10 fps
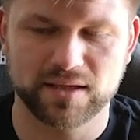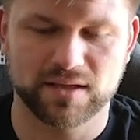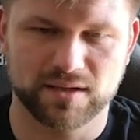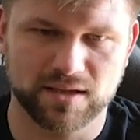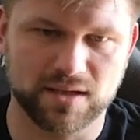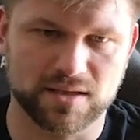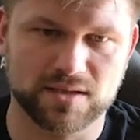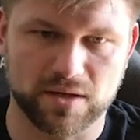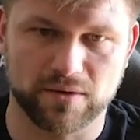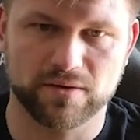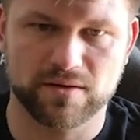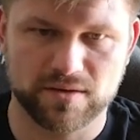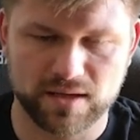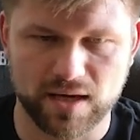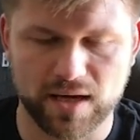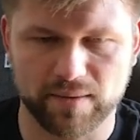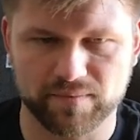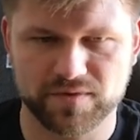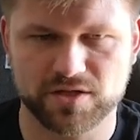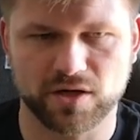you need to own the
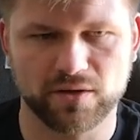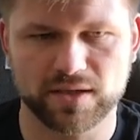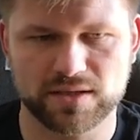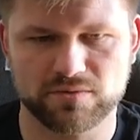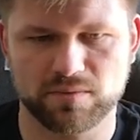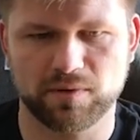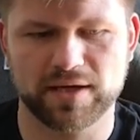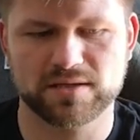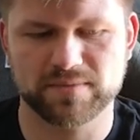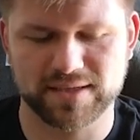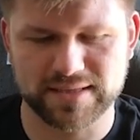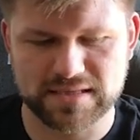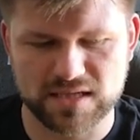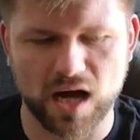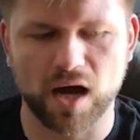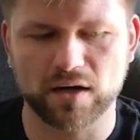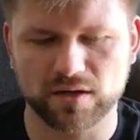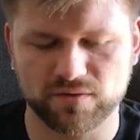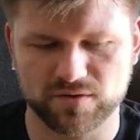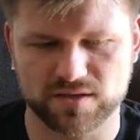game. So it's a replacement
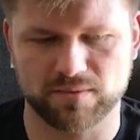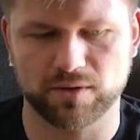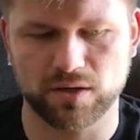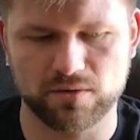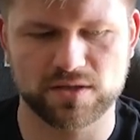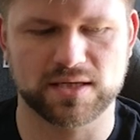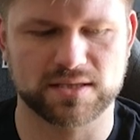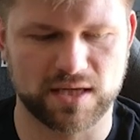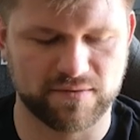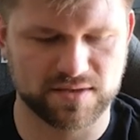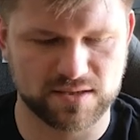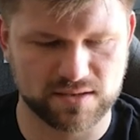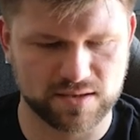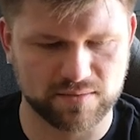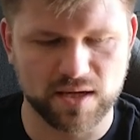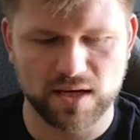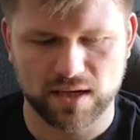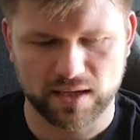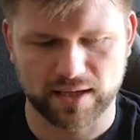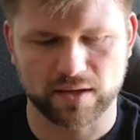entirely for somebody who doesn't have a system
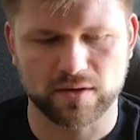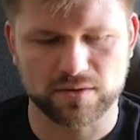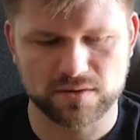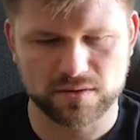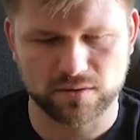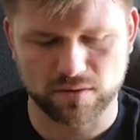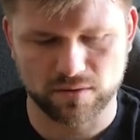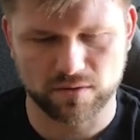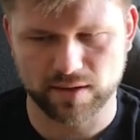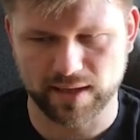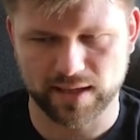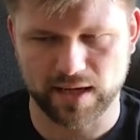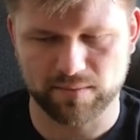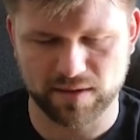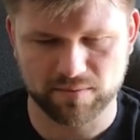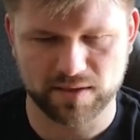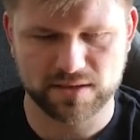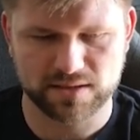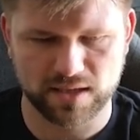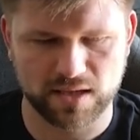like a console or a gaming
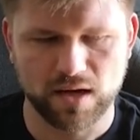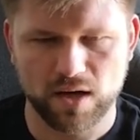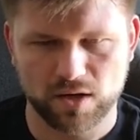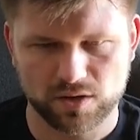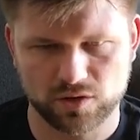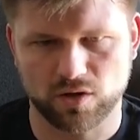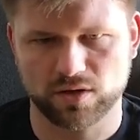PC, not